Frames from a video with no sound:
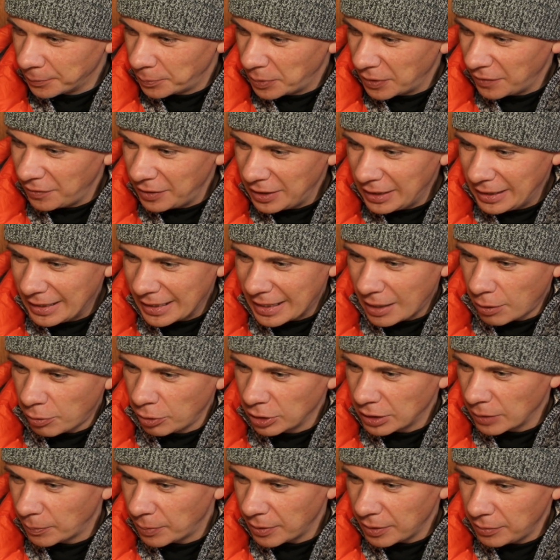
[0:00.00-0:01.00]
Give an
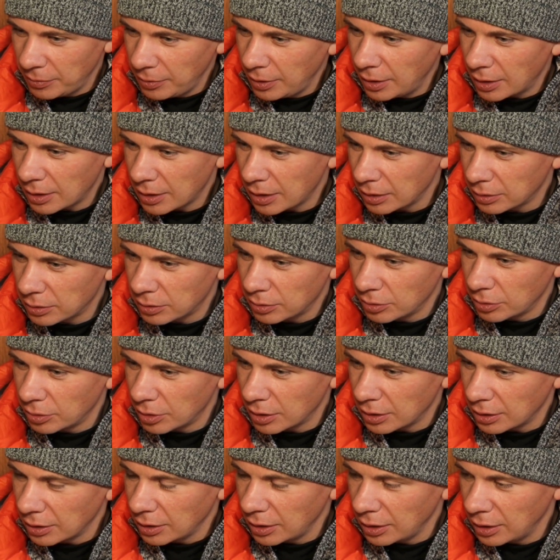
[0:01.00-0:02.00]
example
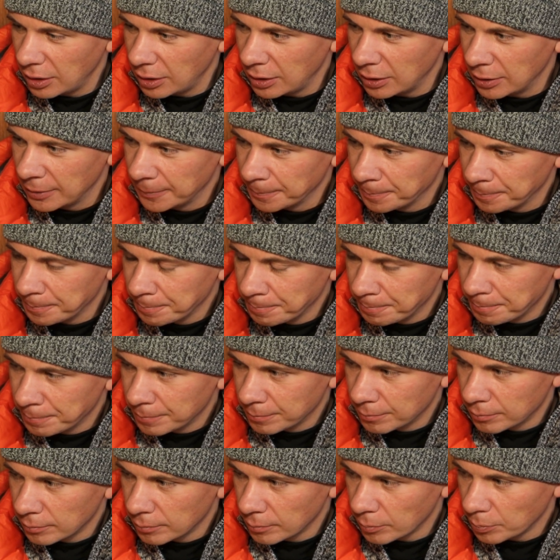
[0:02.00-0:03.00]
which will help
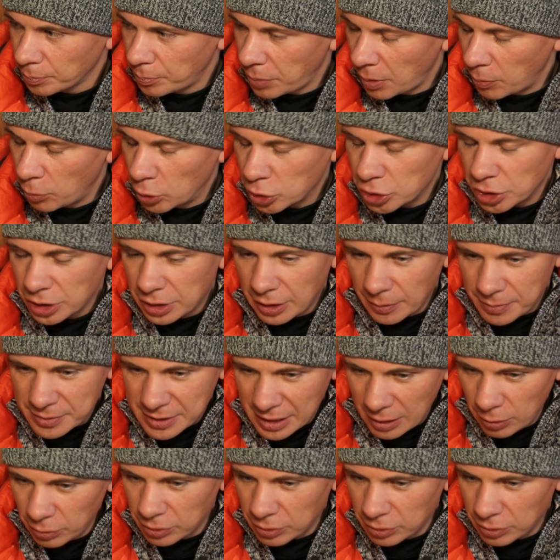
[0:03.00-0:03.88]
absolutely all our